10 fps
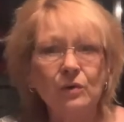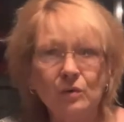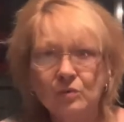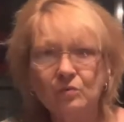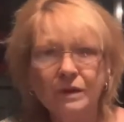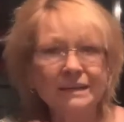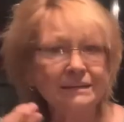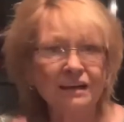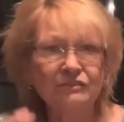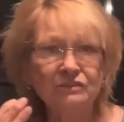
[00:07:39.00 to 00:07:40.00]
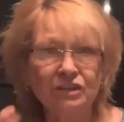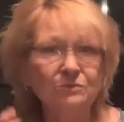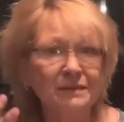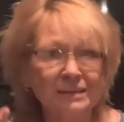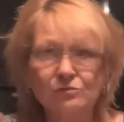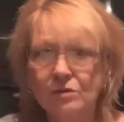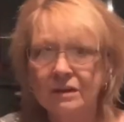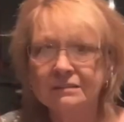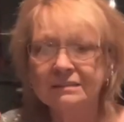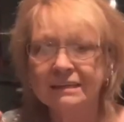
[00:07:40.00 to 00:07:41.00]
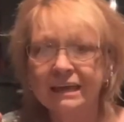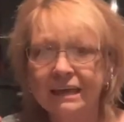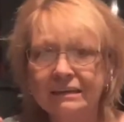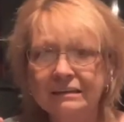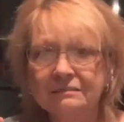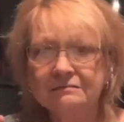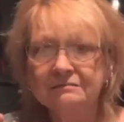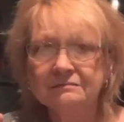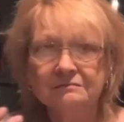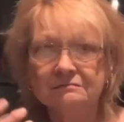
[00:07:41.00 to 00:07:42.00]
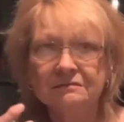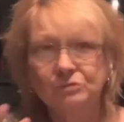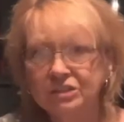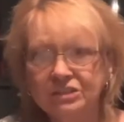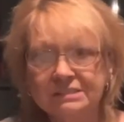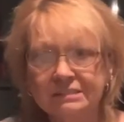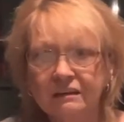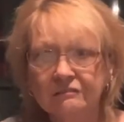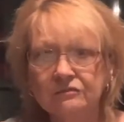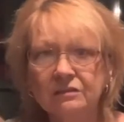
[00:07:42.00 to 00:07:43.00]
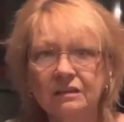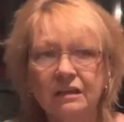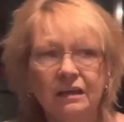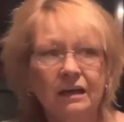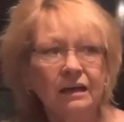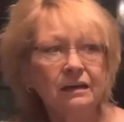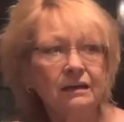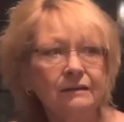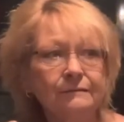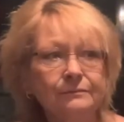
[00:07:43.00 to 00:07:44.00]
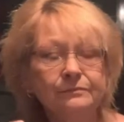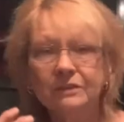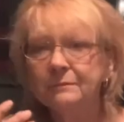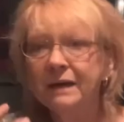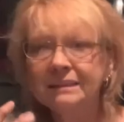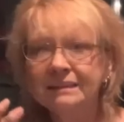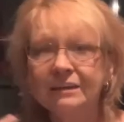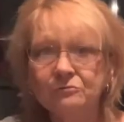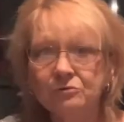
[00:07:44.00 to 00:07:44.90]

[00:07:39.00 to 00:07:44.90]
we don't do big quantity canning. We just don't. The main thing we're